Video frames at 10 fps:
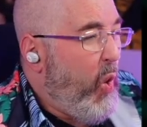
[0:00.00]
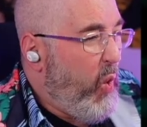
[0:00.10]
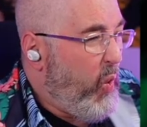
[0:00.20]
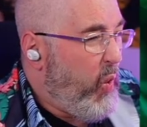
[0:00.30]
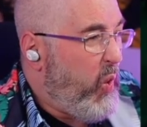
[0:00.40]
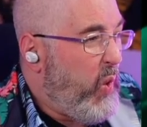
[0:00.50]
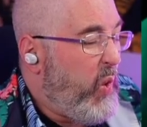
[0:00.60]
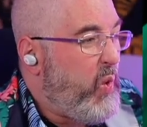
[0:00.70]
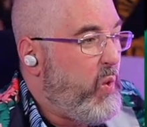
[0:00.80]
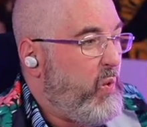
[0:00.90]

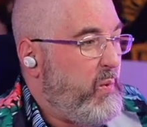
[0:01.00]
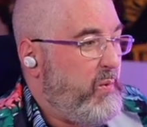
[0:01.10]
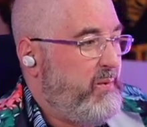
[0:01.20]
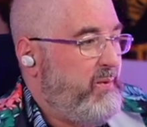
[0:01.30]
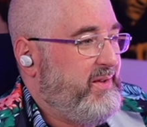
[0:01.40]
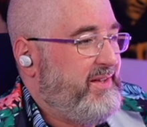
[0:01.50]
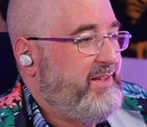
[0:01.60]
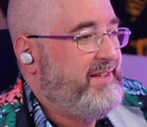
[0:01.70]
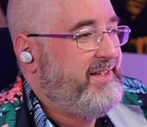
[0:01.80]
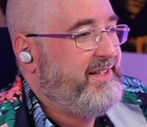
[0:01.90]
Oh!
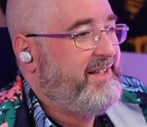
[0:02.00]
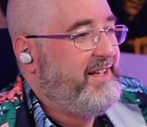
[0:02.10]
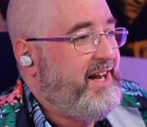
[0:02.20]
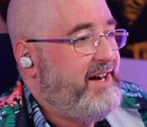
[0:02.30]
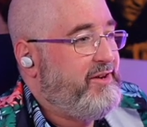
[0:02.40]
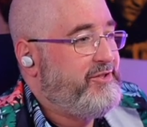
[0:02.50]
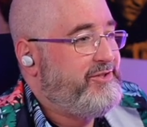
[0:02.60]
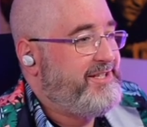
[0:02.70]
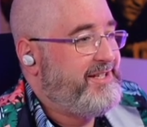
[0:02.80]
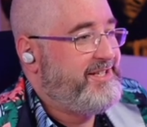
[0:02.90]

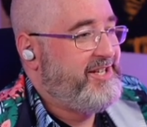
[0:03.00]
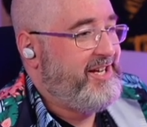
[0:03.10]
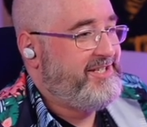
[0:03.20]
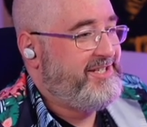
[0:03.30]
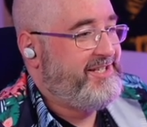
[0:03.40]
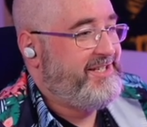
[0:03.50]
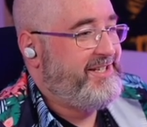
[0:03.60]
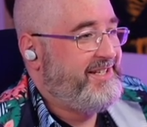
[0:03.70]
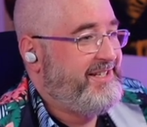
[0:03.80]
Arrows to the chest.